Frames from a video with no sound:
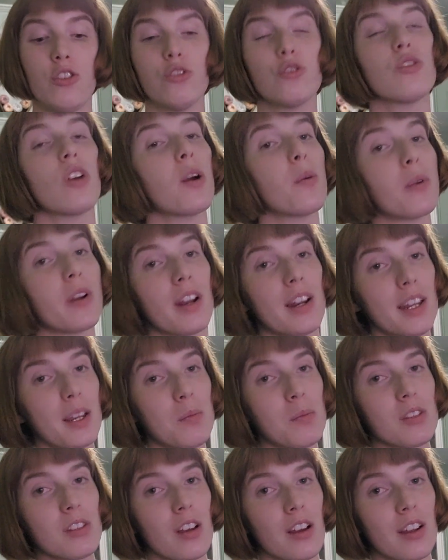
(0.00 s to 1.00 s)
So I went on
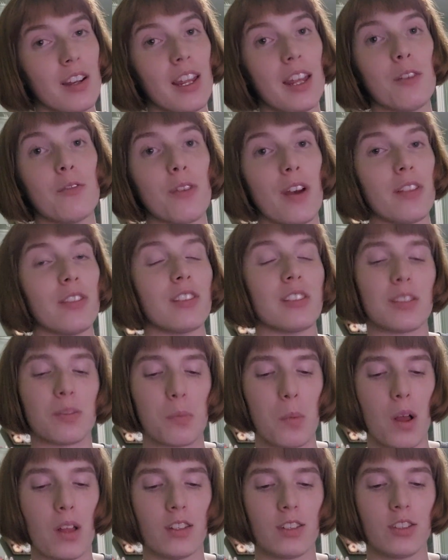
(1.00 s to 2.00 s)
Amazon and found the
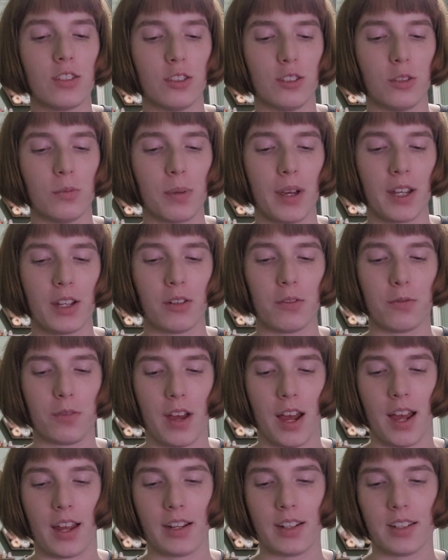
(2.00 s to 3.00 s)
smallest loop I could
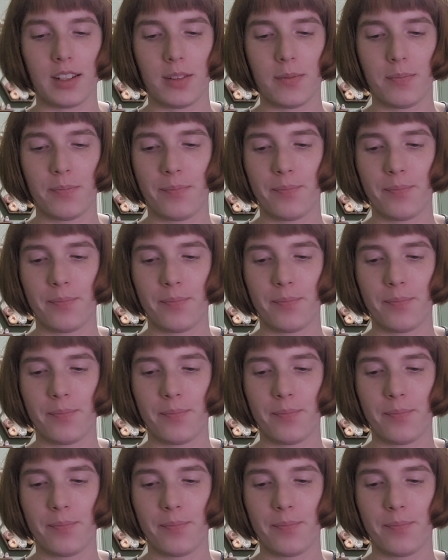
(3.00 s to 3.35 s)
find.